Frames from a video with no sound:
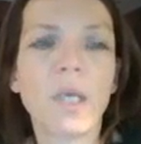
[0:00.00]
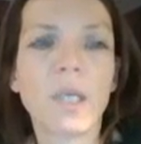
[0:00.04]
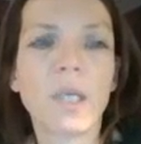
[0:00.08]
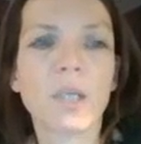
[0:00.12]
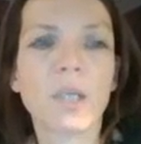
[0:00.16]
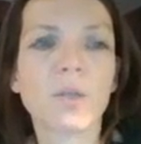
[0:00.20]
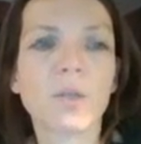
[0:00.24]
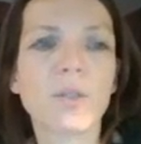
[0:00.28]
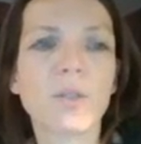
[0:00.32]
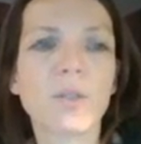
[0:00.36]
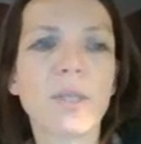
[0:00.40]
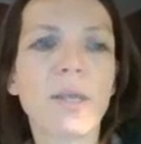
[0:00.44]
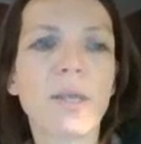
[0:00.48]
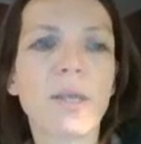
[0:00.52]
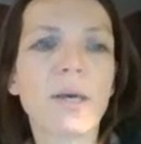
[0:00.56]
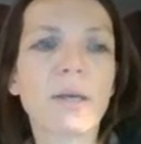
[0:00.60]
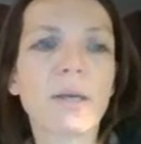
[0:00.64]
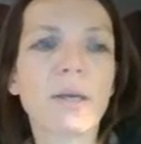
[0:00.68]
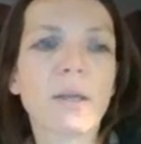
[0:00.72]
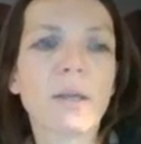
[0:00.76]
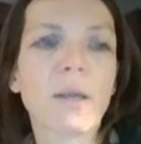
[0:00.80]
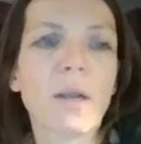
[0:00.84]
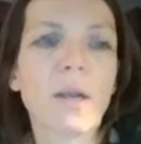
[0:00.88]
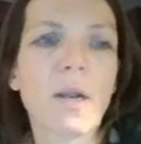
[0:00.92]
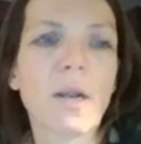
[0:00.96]
You see there
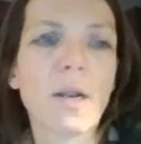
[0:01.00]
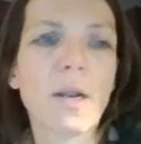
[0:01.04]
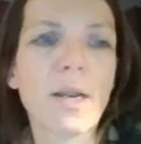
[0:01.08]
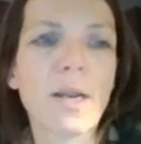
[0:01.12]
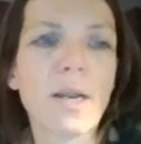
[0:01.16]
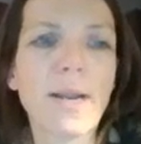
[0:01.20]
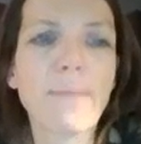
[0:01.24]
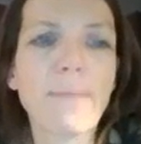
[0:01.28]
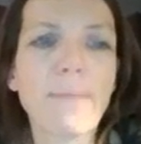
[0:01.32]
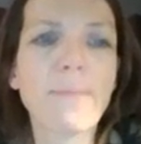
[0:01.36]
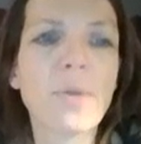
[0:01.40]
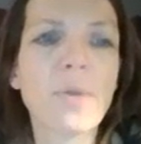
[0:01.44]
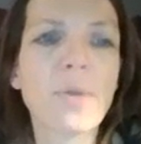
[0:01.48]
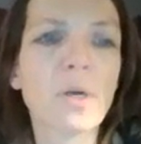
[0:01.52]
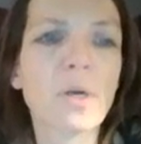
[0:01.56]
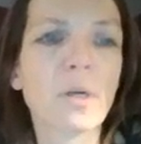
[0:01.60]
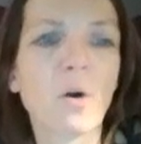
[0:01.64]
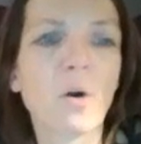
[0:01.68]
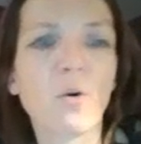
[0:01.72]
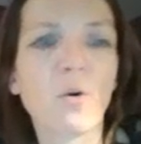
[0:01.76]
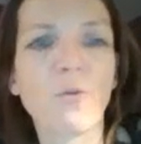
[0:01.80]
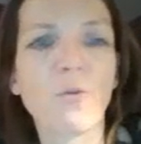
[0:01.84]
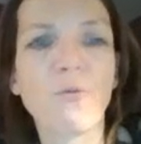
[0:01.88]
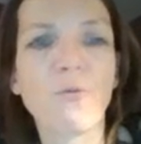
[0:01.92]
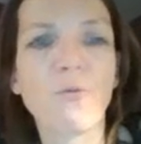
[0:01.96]
are a number
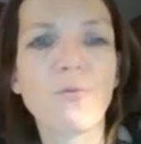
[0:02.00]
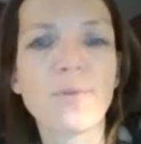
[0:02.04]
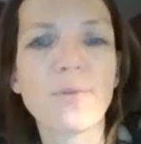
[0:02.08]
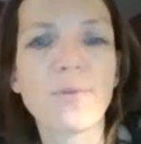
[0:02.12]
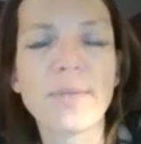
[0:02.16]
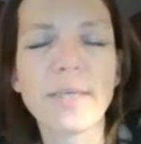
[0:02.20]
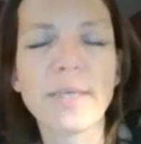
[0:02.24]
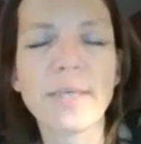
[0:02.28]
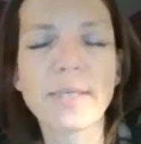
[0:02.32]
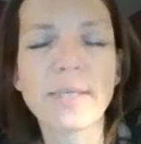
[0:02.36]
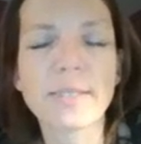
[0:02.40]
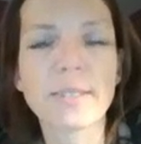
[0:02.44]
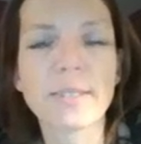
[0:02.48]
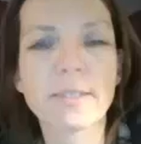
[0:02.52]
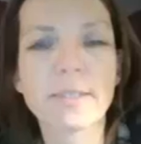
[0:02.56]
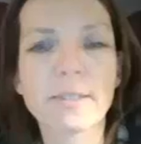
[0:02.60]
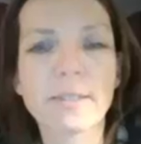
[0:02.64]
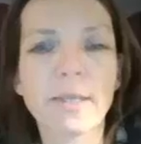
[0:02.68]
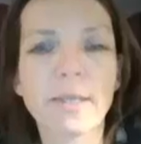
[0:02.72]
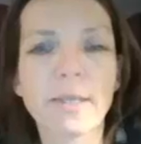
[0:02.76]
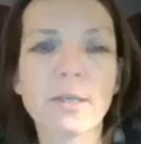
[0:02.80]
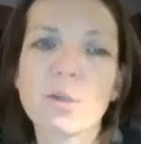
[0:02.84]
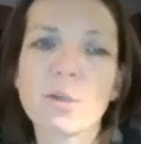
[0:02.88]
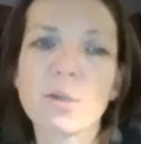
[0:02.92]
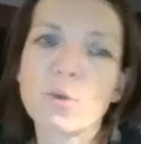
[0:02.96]
of things
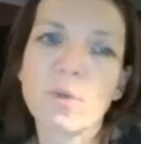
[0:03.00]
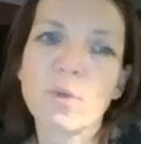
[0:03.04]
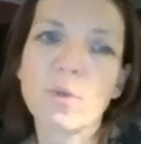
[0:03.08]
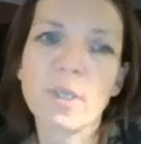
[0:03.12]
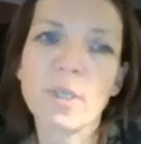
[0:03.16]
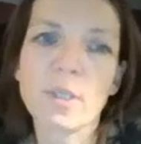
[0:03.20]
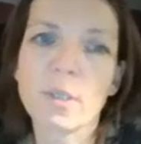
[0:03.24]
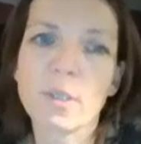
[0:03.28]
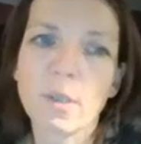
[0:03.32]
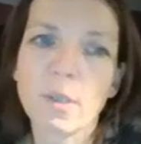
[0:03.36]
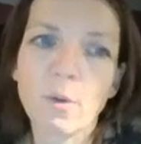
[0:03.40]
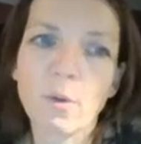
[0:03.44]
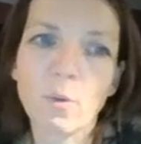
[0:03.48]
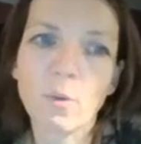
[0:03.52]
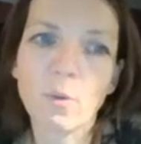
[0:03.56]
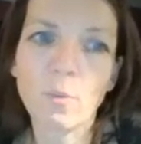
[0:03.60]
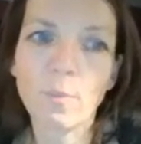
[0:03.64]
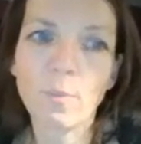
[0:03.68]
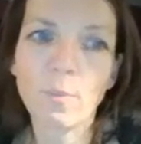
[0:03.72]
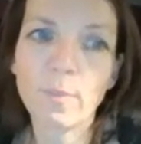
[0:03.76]
that you need to know.